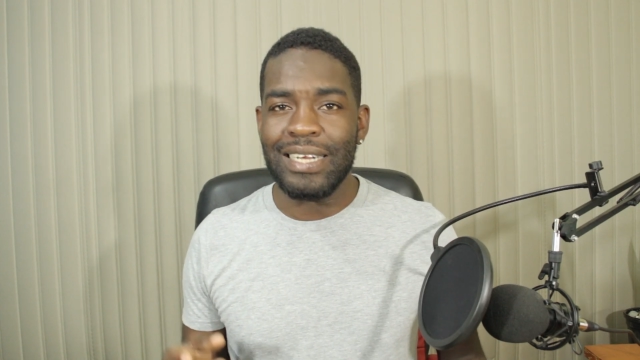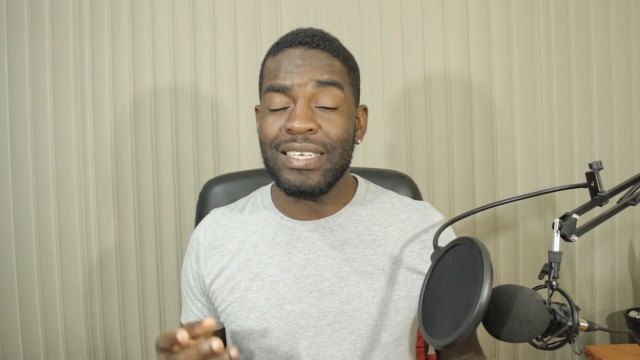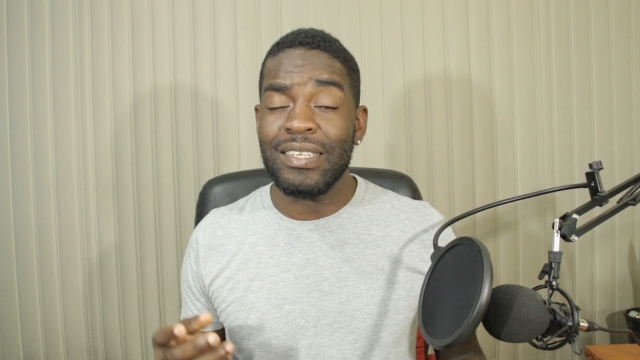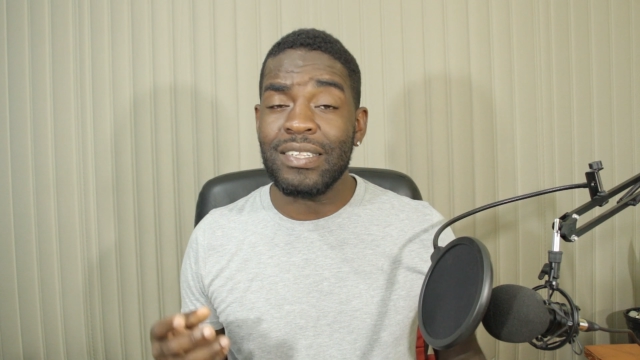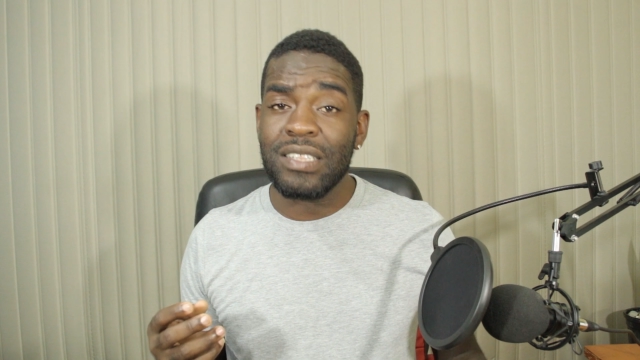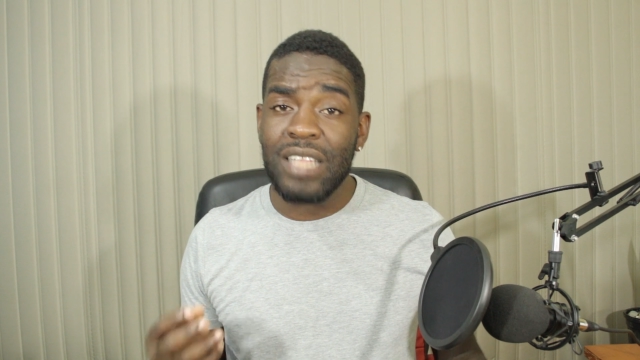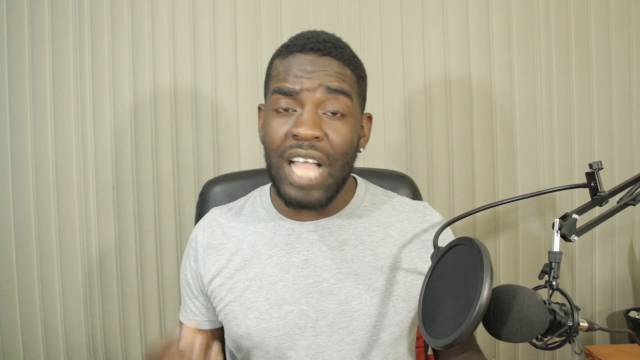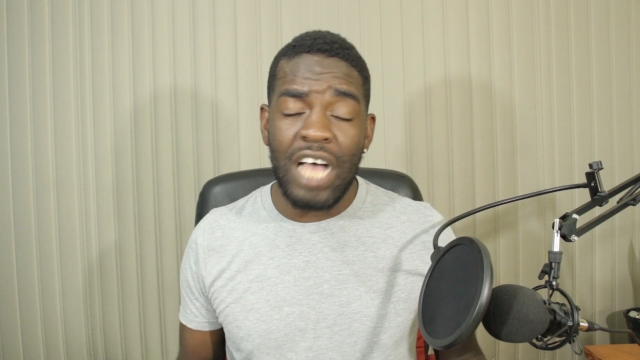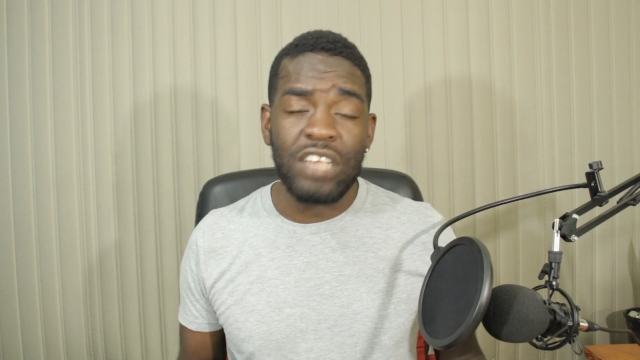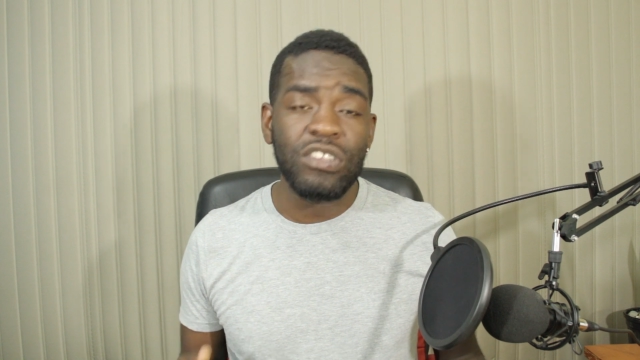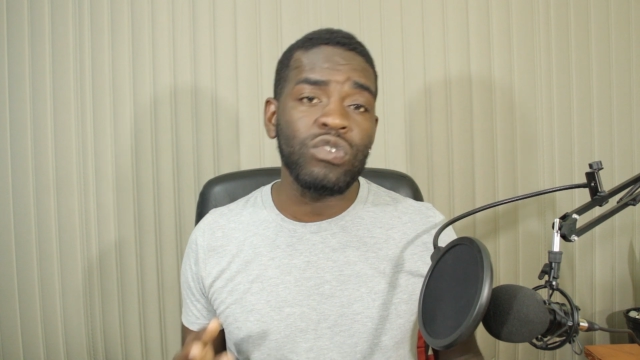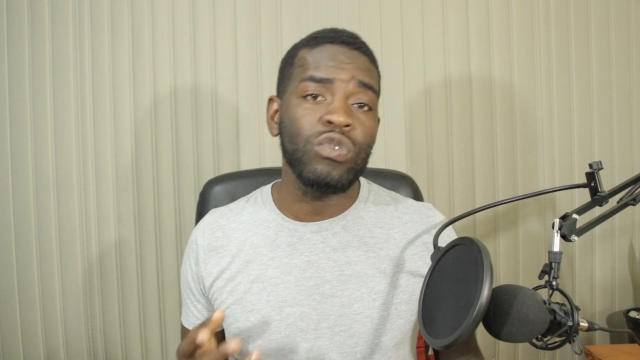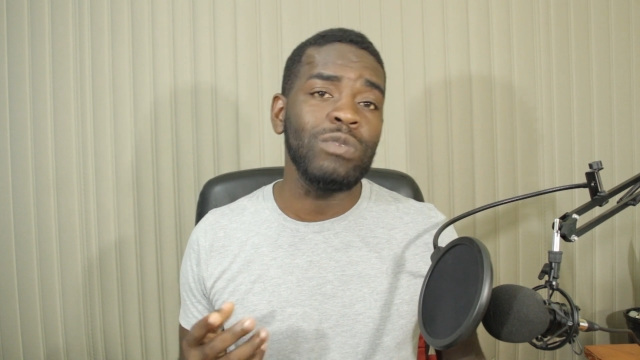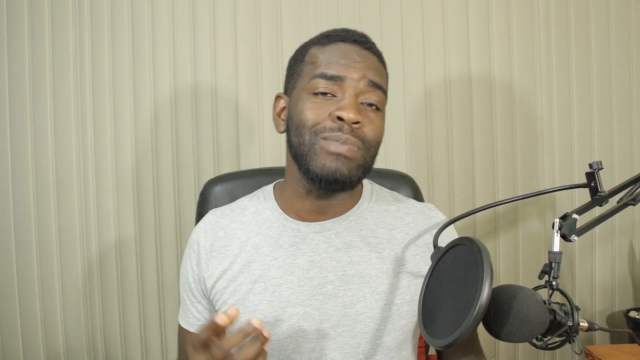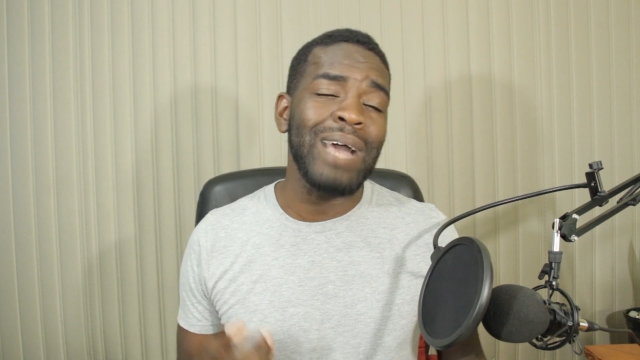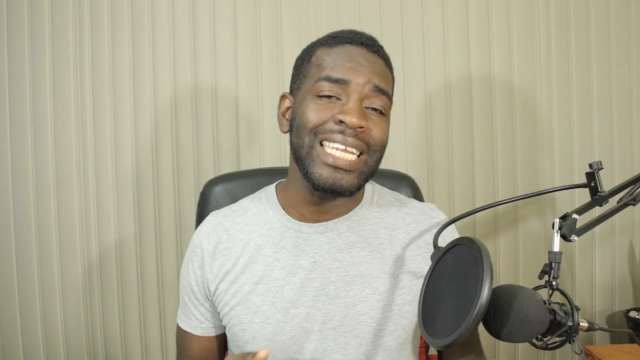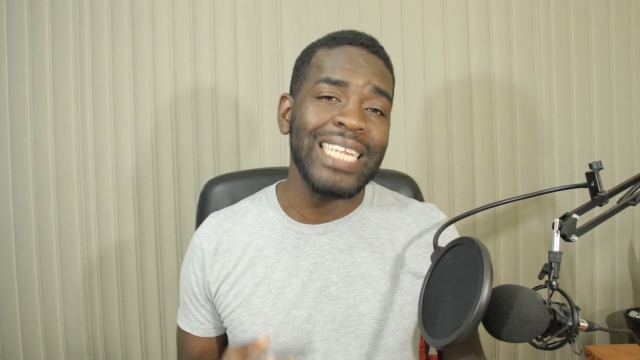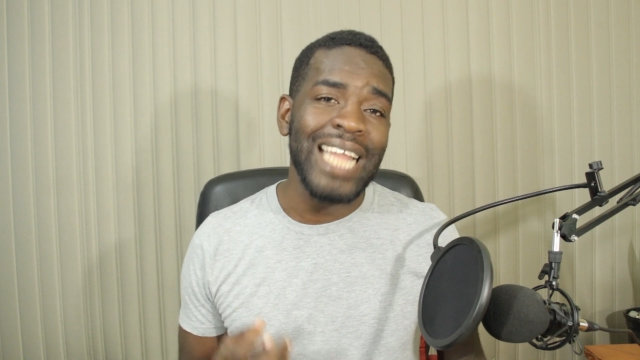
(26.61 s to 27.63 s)
this
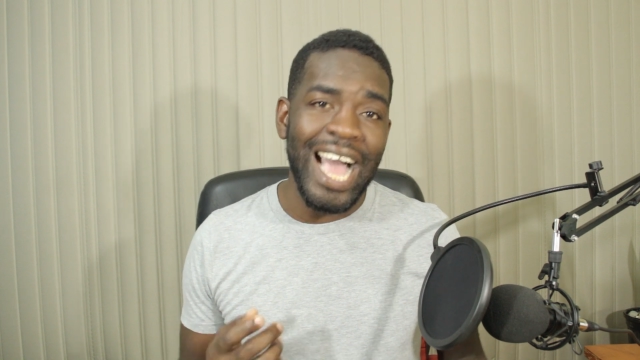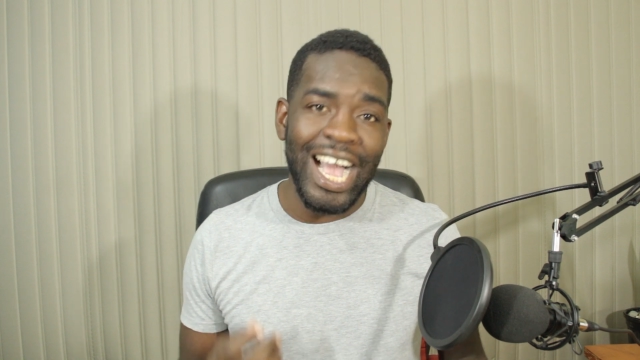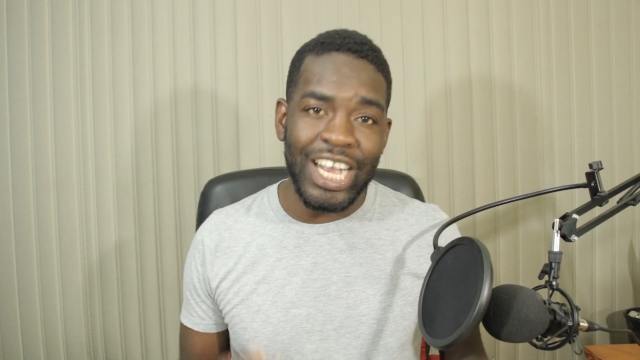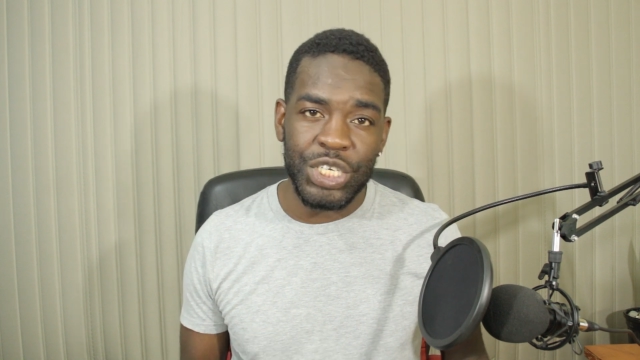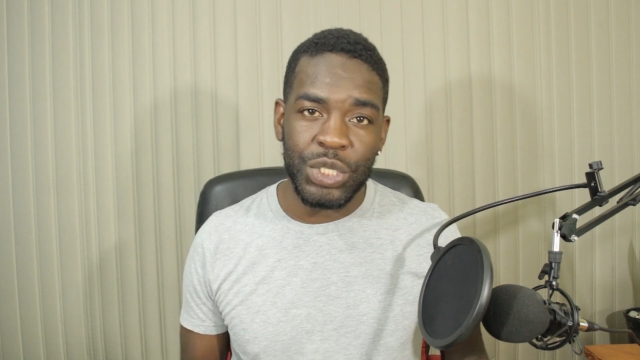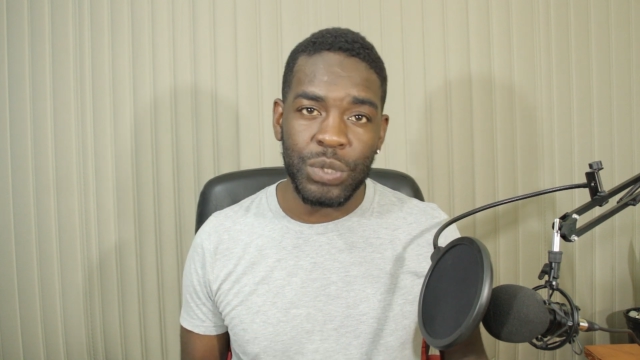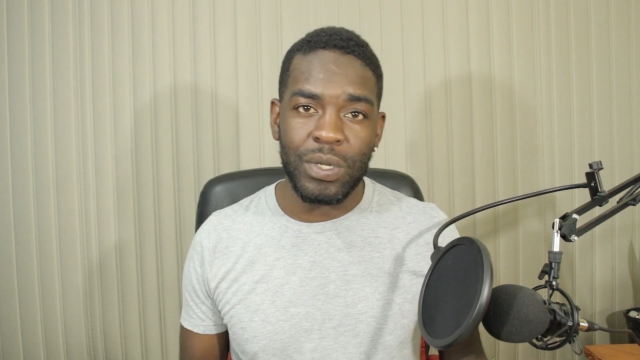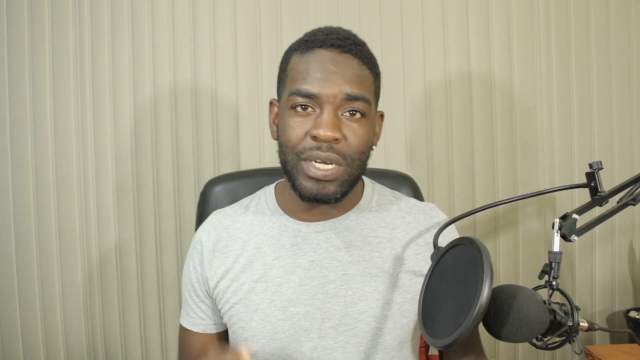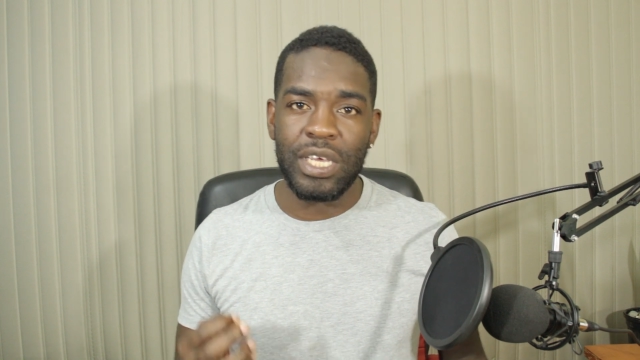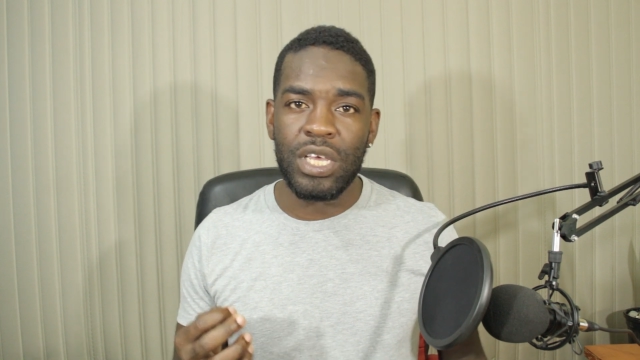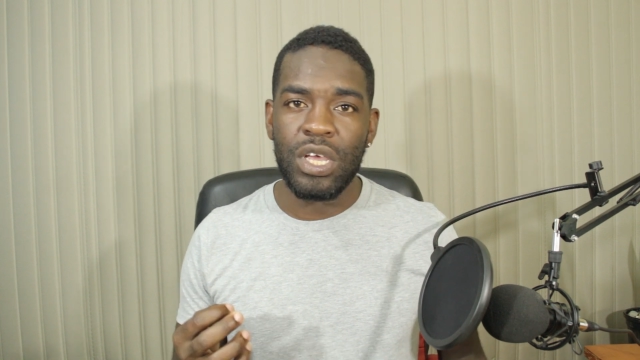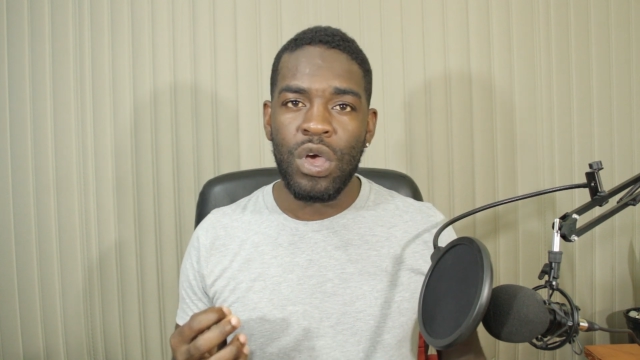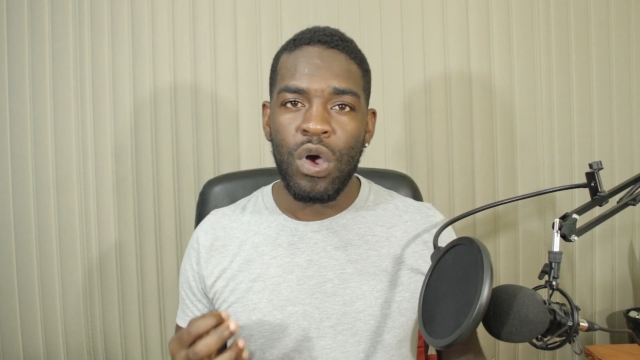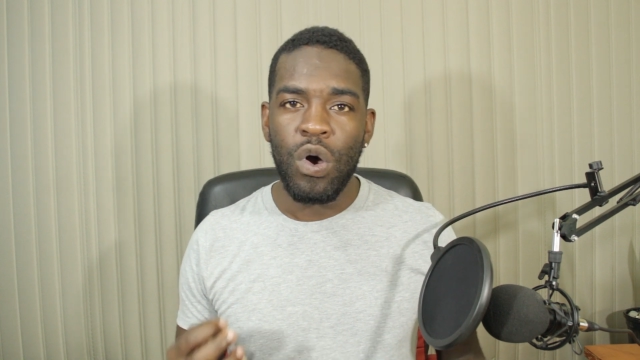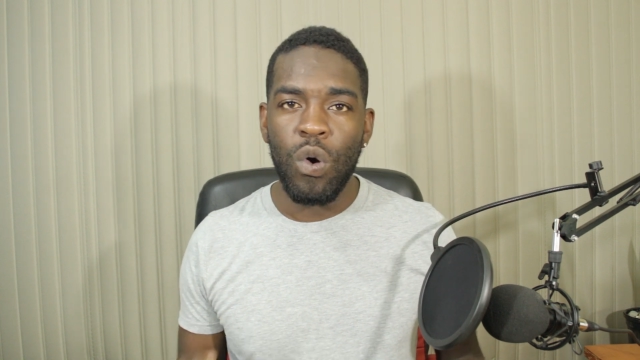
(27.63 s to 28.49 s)
lawsuit might actually